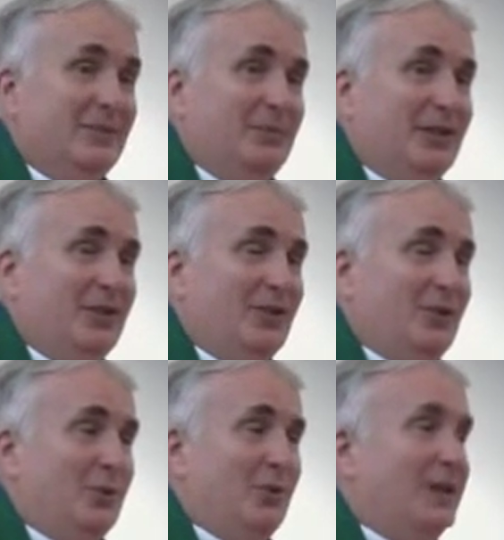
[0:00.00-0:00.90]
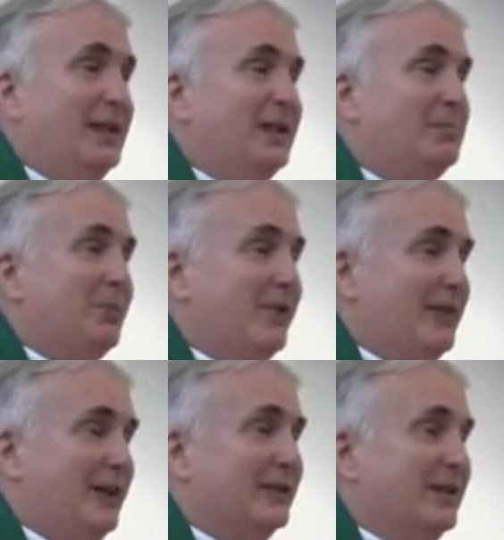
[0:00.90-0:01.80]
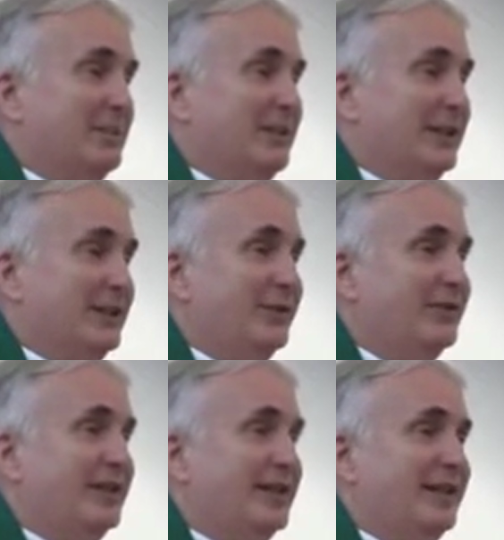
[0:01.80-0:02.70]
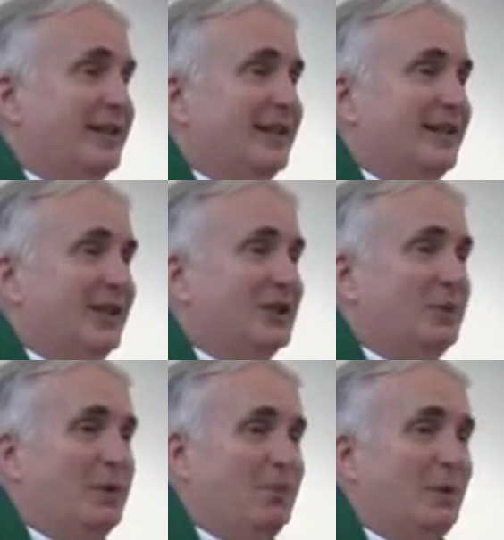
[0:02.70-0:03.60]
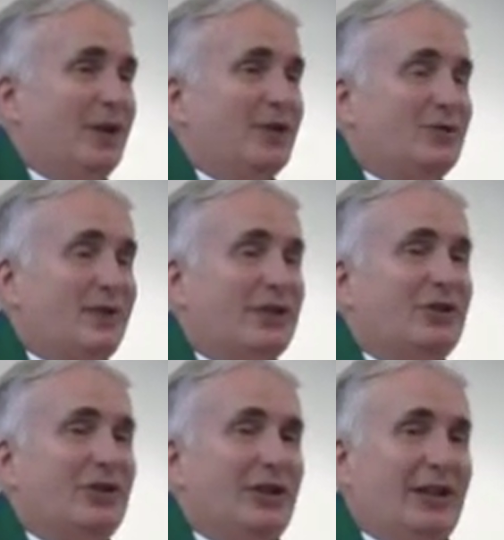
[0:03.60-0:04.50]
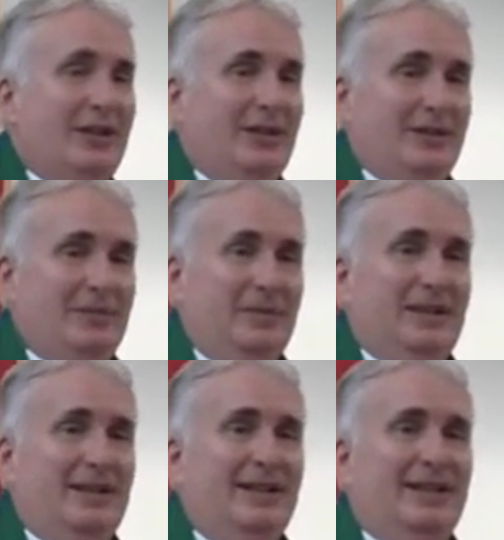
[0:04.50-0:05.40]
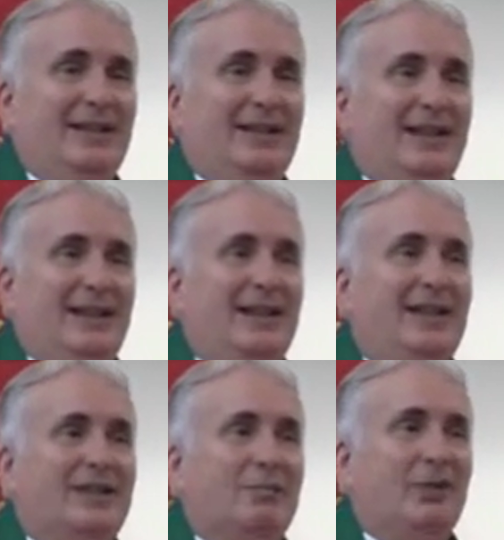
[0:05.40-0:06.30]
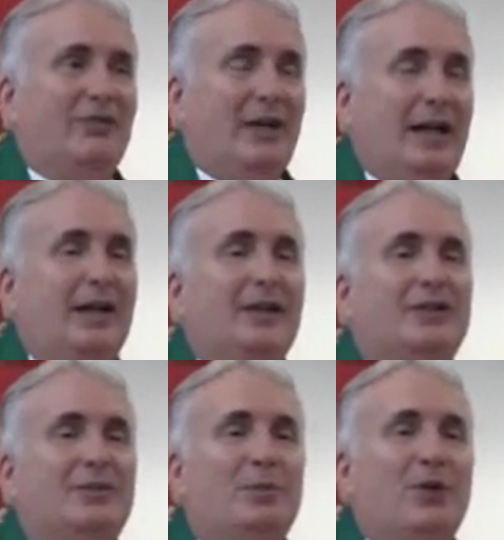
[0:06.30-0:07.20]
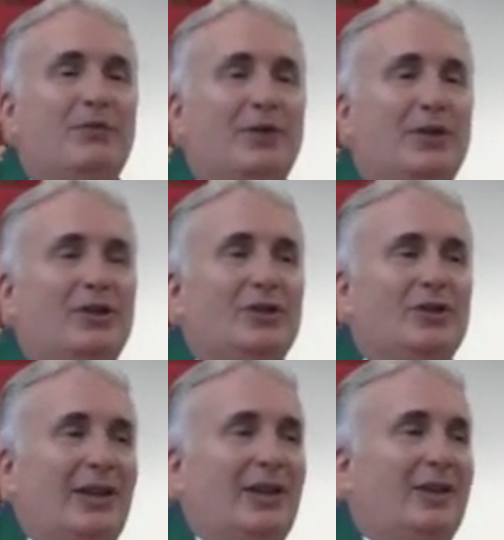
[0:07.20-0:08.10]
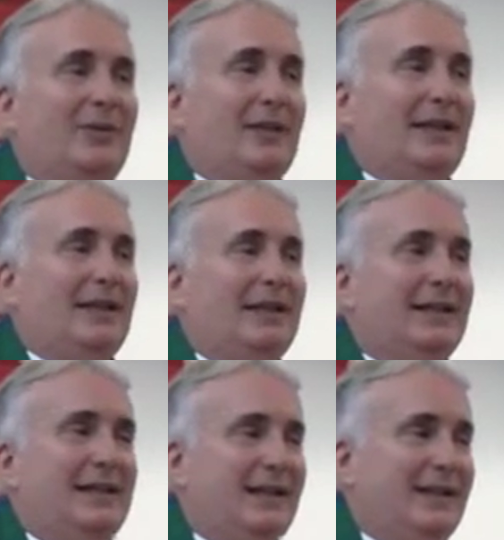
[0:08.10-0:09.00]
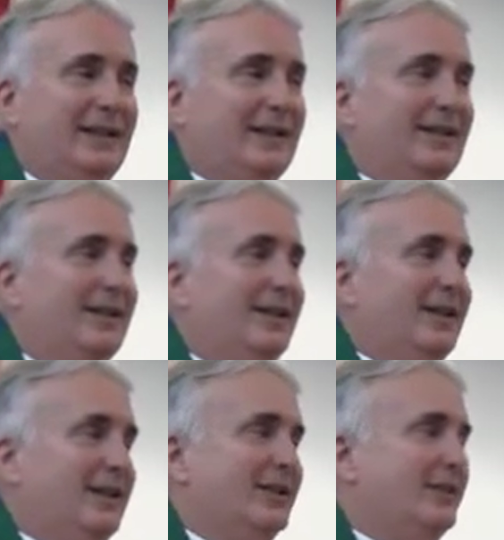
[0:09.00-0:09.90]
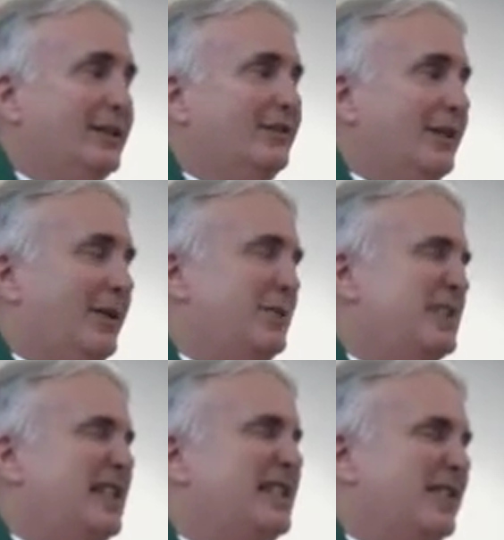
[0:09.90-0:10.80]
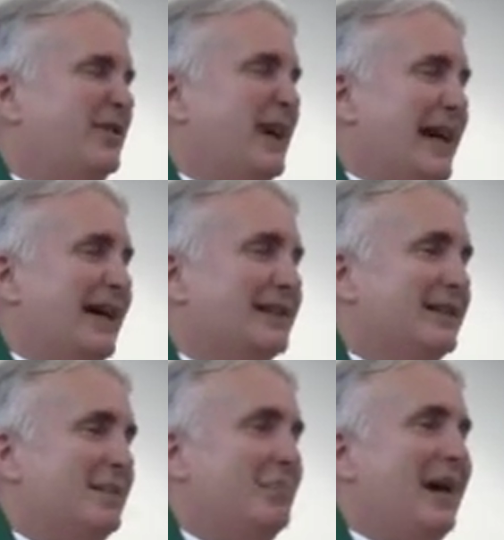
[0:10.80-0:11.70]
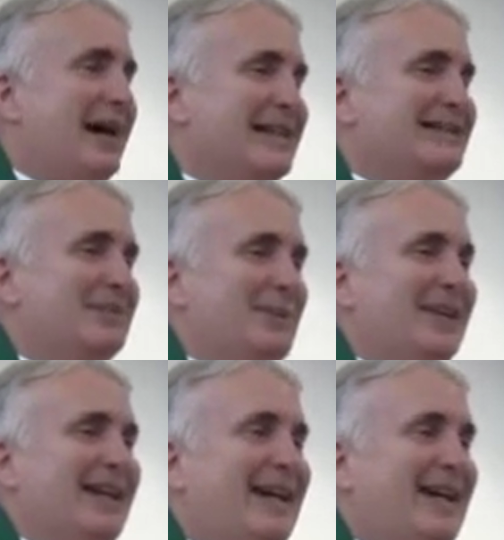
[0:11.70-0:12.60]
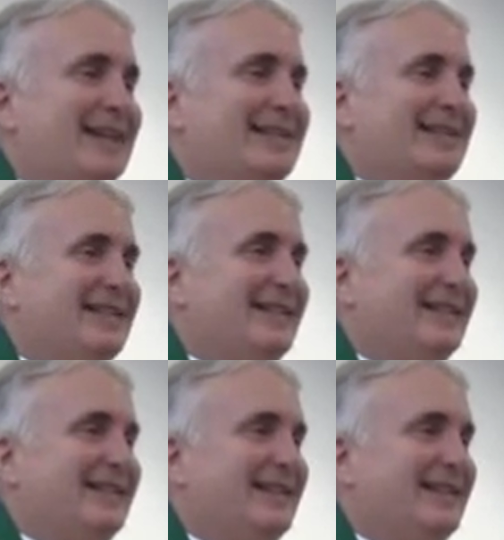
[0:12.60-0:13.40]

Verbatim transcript: I mean, do we profoundly believe that as we put our trust in Him, that He is providing us with the very strength that we need to live out what is in fact an impossible task? Mm-hmm.